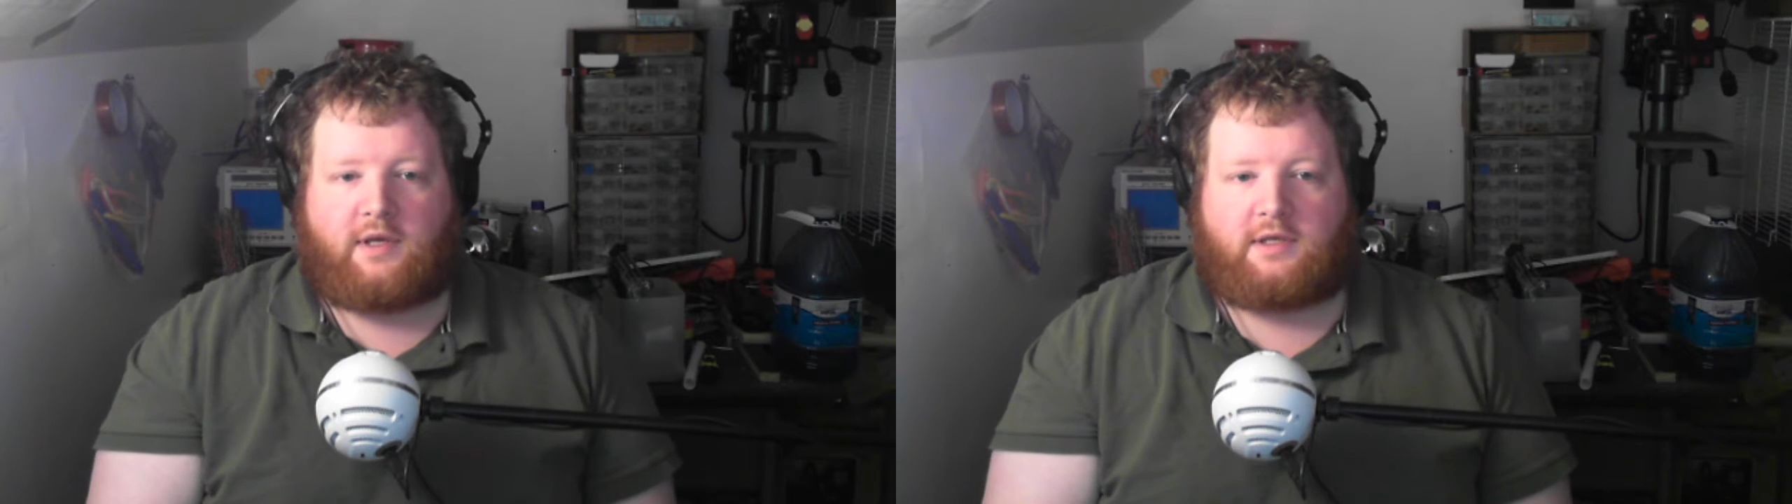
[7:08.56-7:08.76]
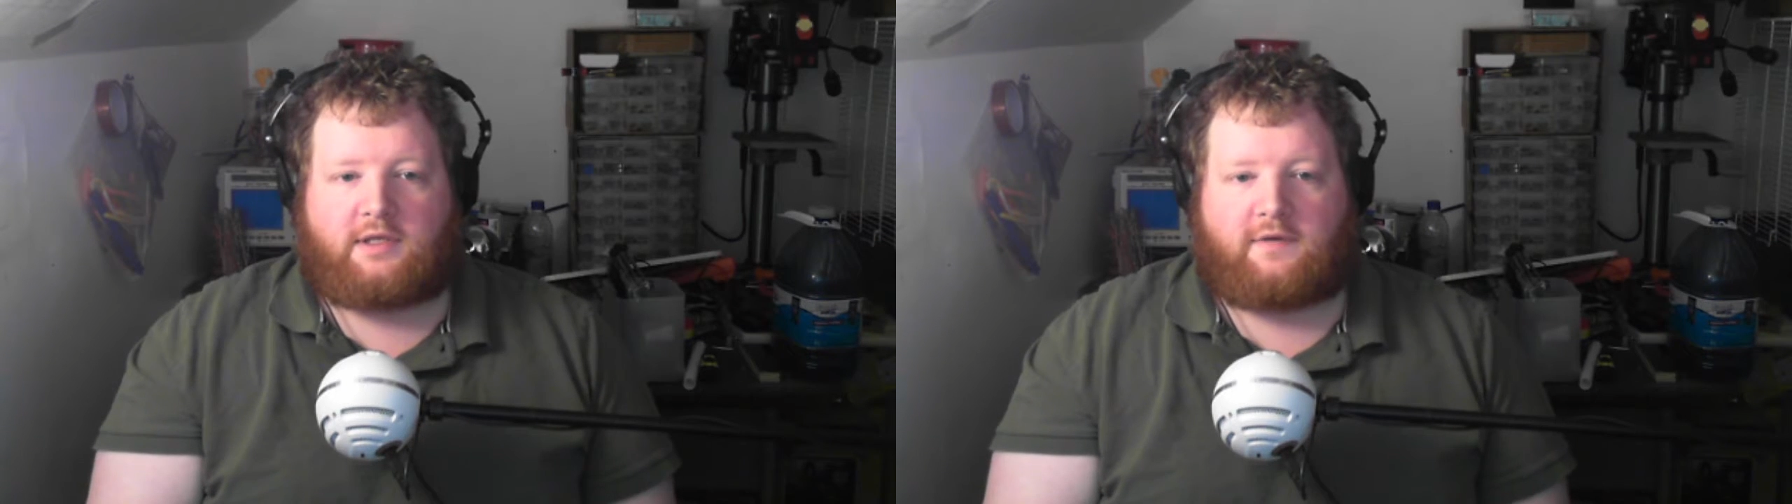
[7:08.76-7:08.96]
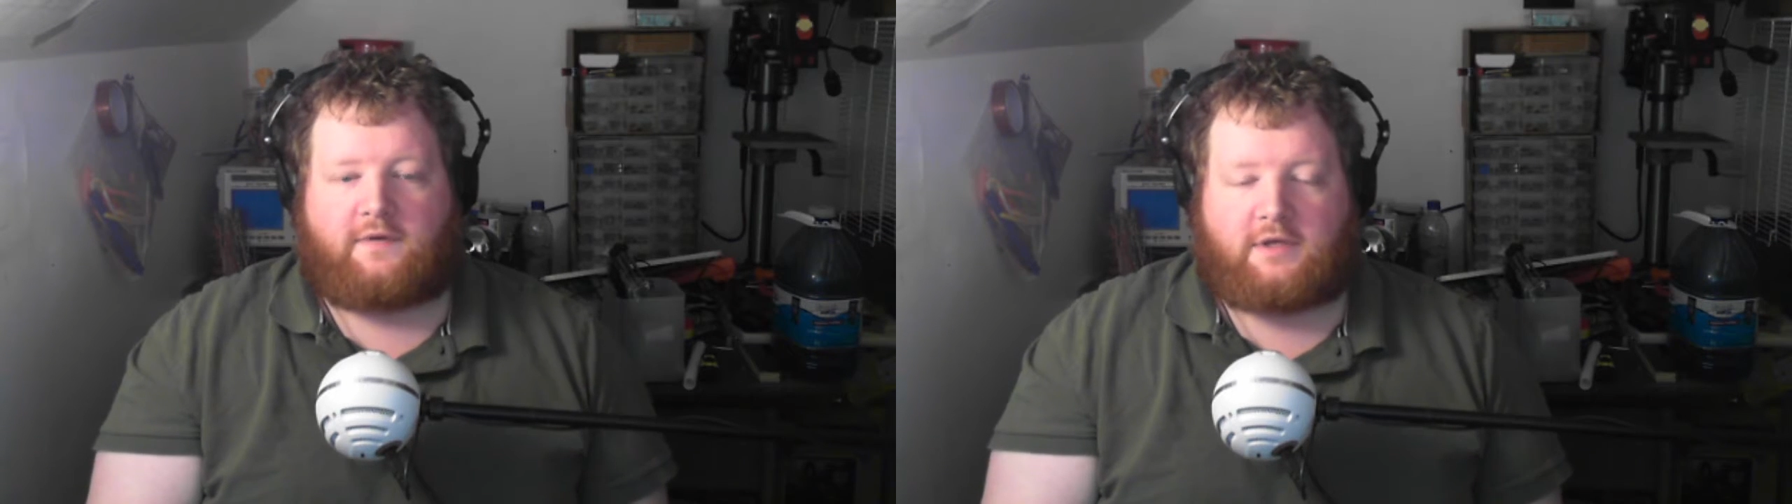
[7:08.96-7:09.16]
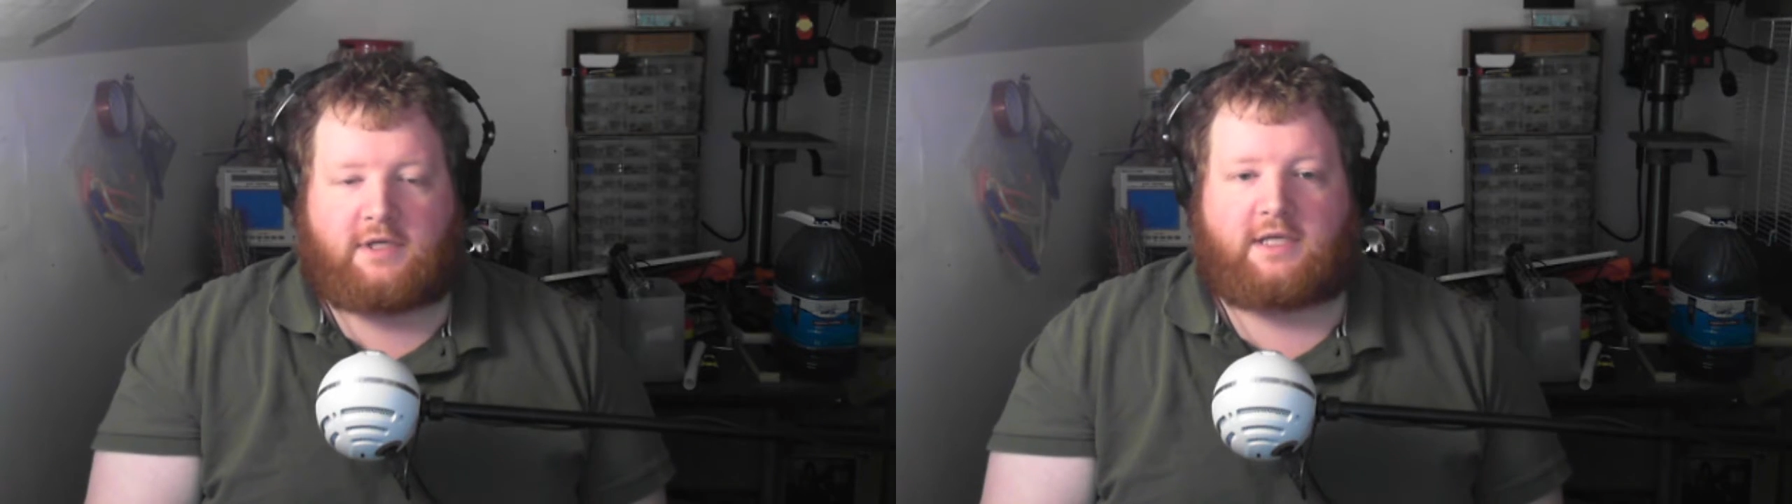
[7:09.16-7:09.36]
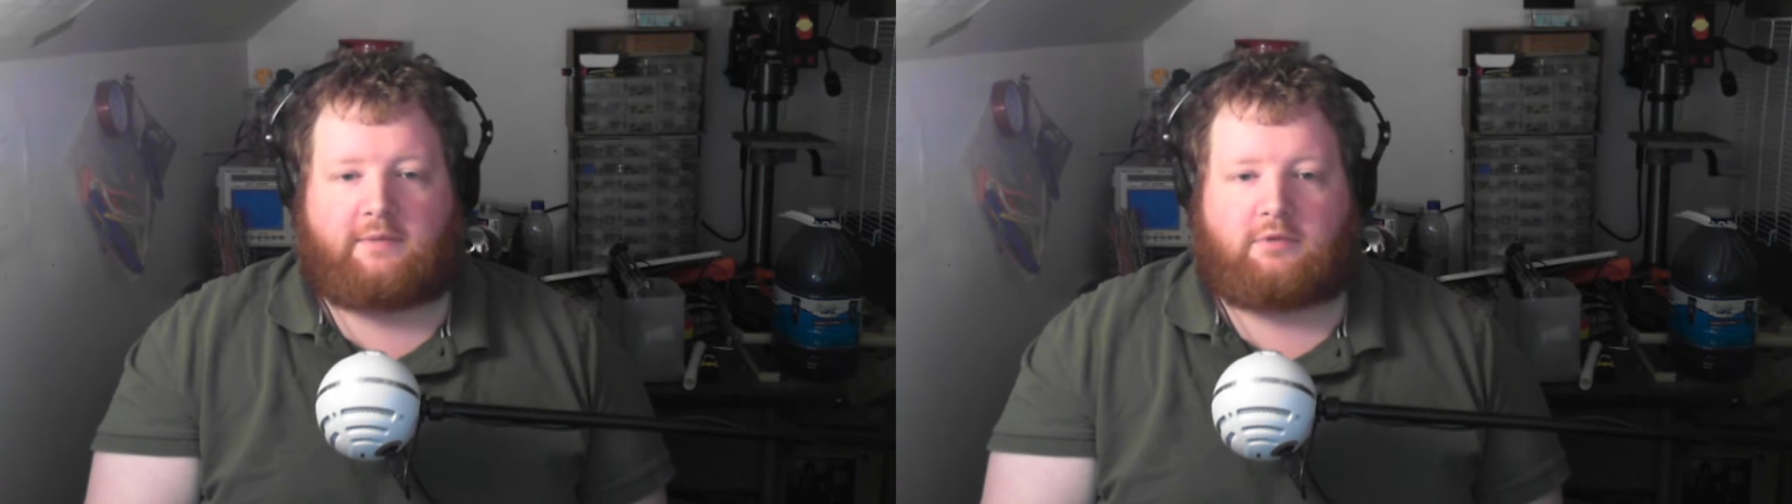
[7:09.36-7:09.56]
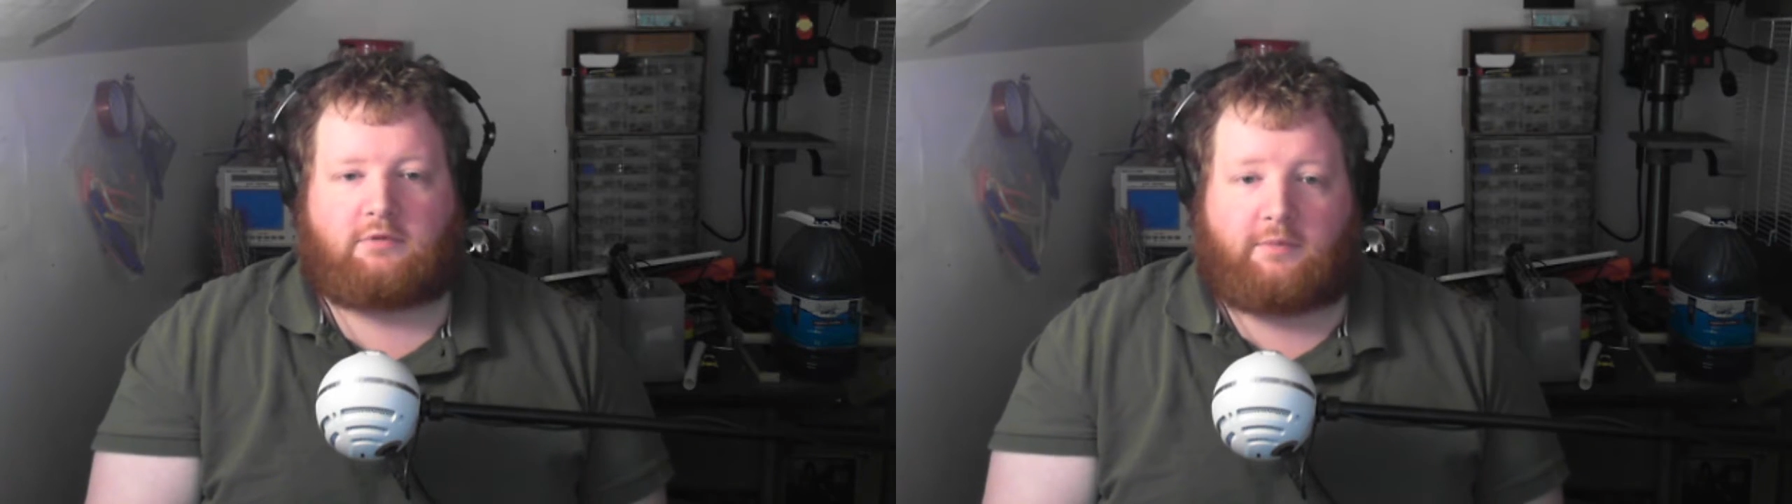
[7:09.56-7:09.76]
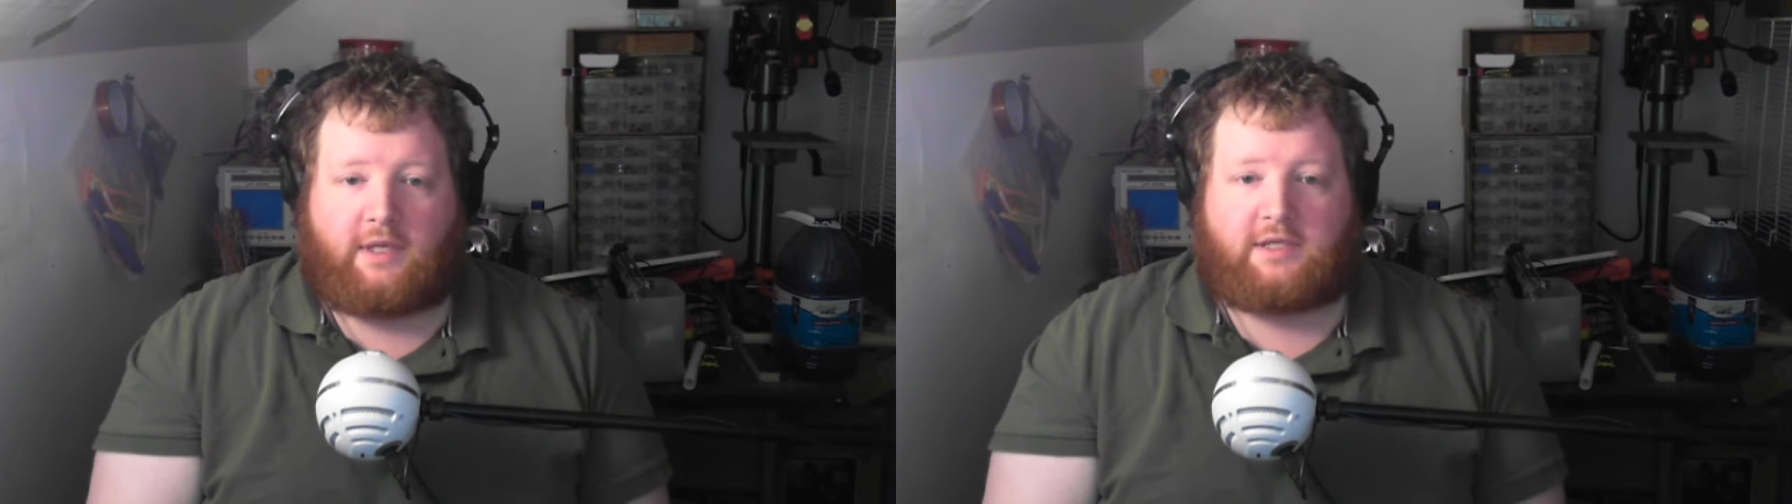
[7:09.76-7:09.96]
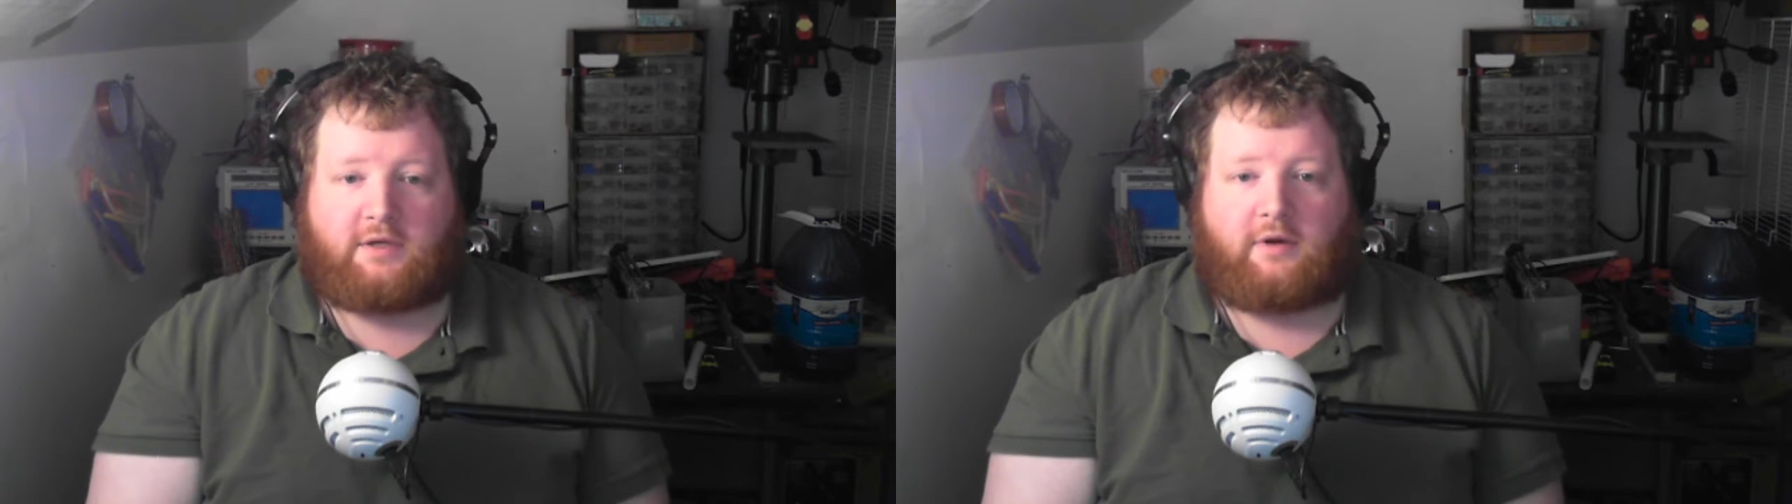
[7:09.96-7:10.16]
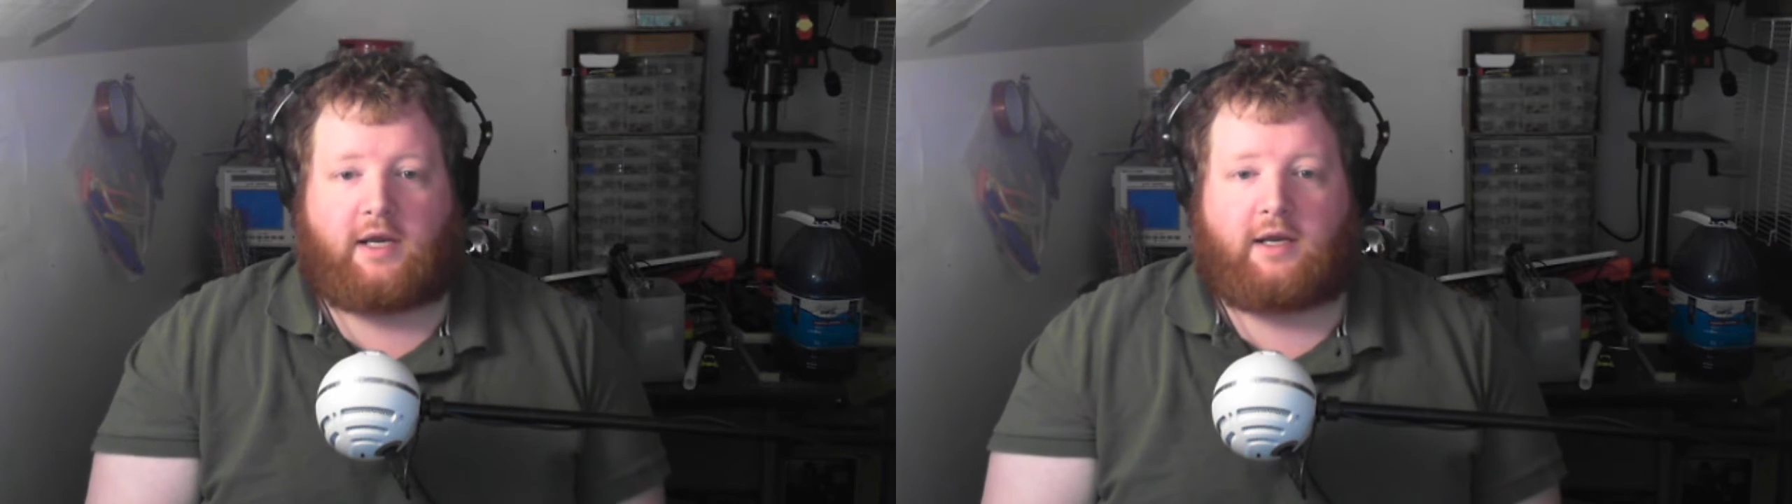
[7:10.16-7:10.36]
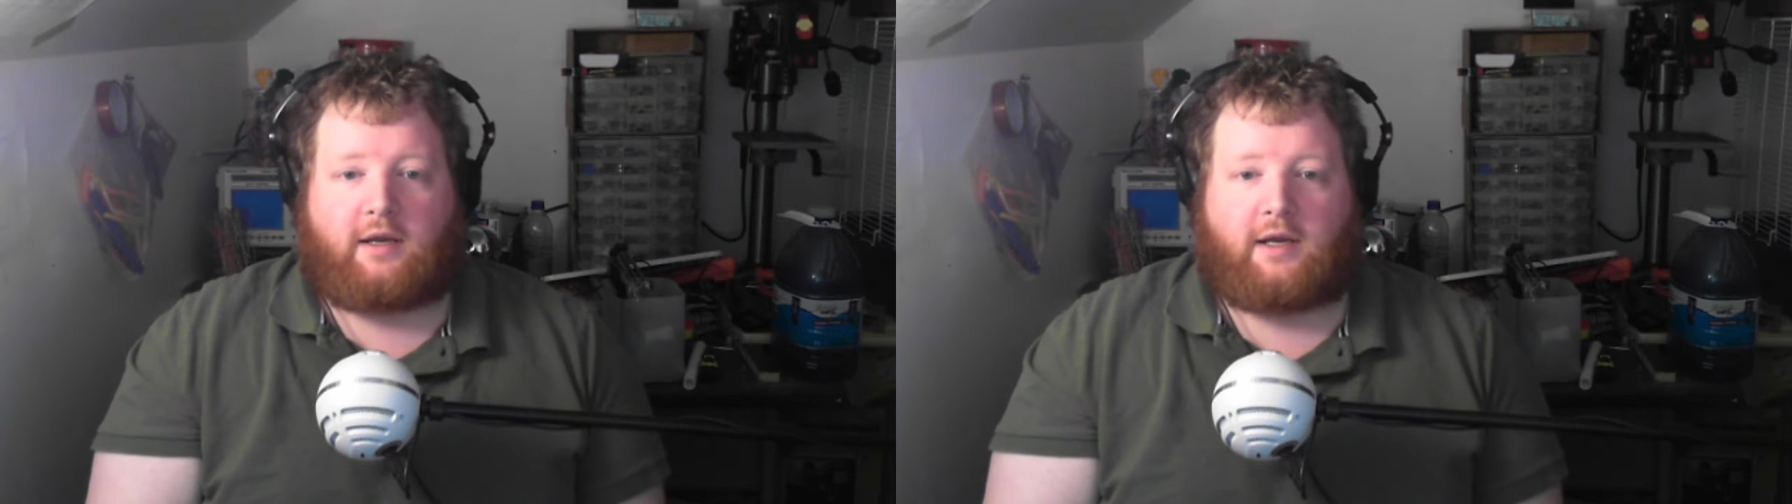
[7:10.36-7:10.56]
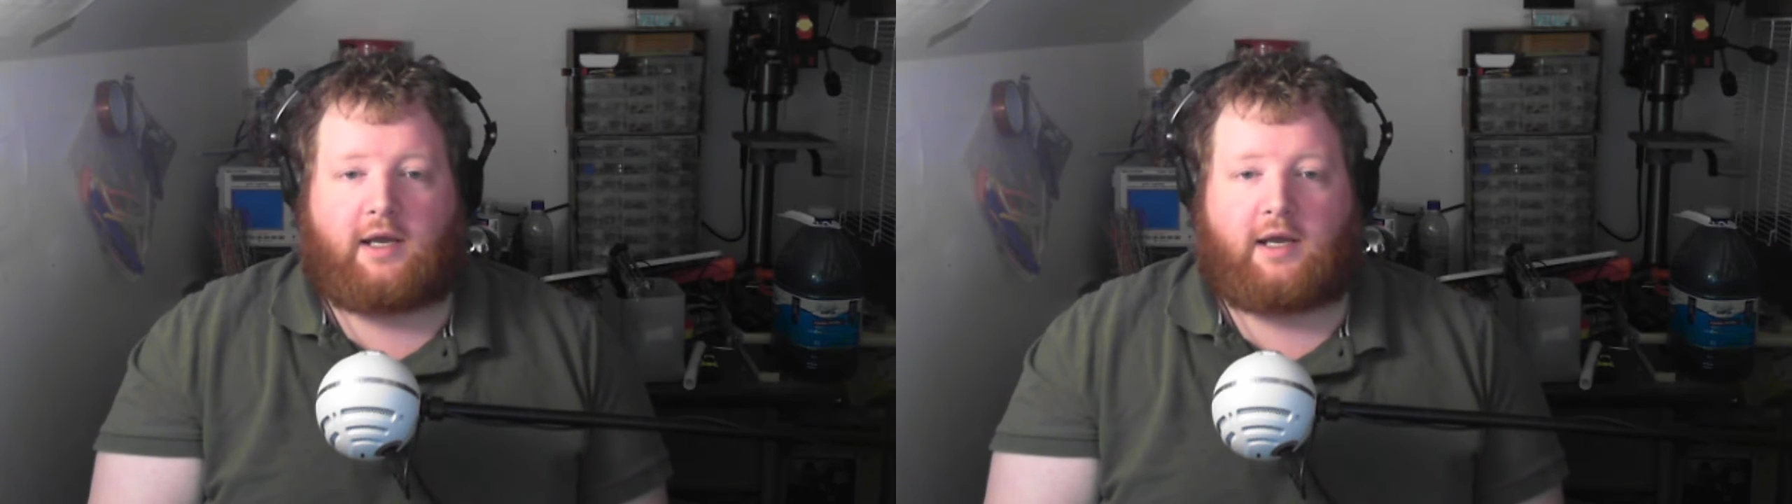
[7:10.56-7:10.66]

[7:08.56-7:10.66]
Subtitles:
So the first example would be to creating